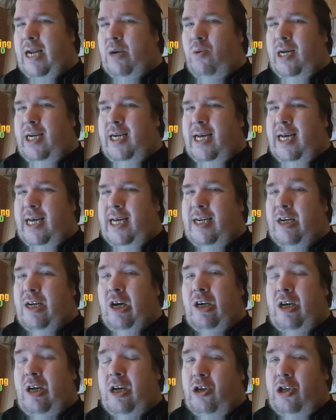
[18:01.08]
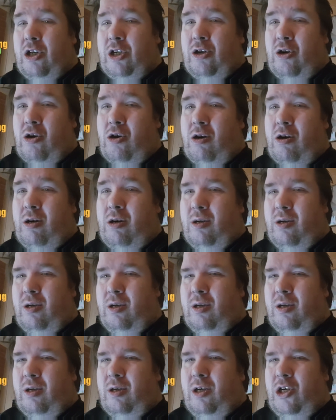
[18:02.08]
And when they knock on the door,
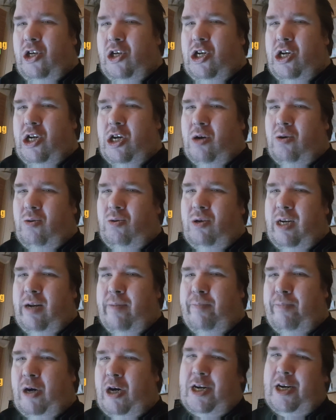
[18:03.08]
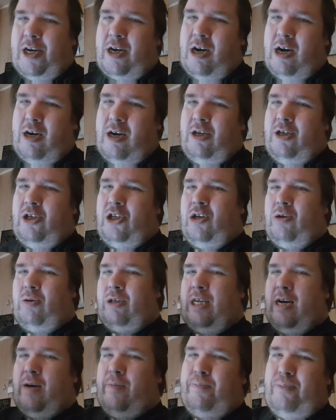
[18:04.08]
you know, the bodyguard
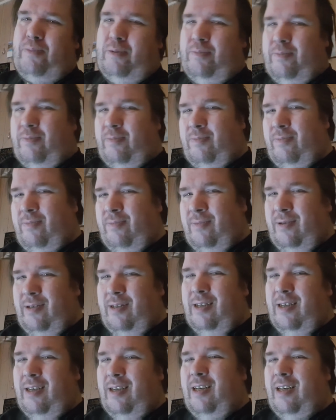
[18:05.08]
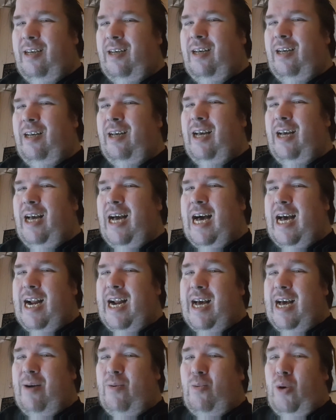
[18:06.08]
shows up.
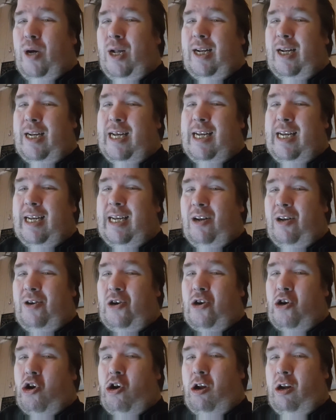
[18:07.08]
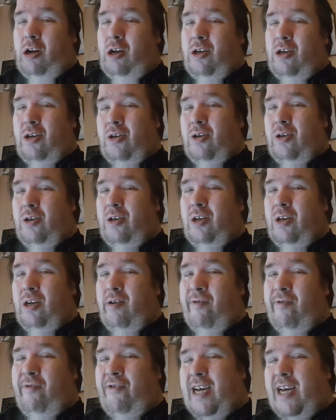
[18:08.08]
And, well, the little girl
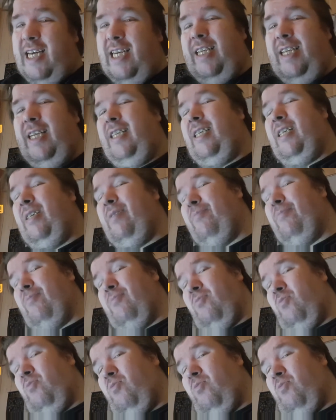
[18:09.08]
fainted.